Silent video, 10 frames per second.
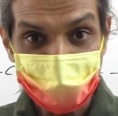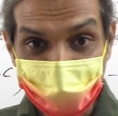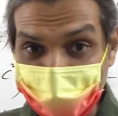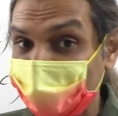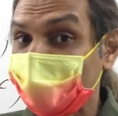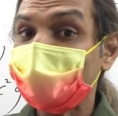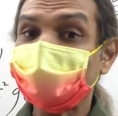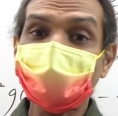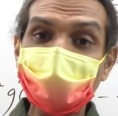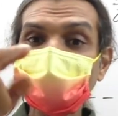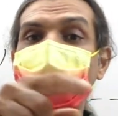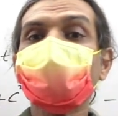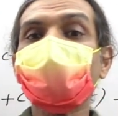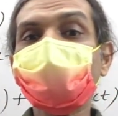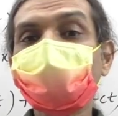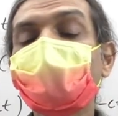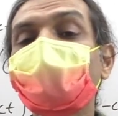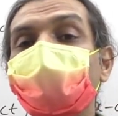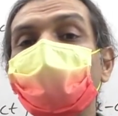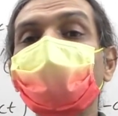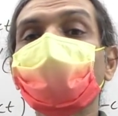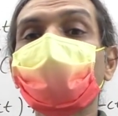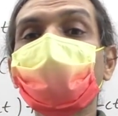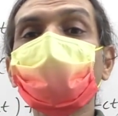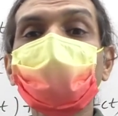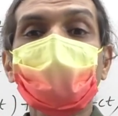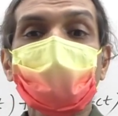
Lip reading: Okay, in the next class, we will be doing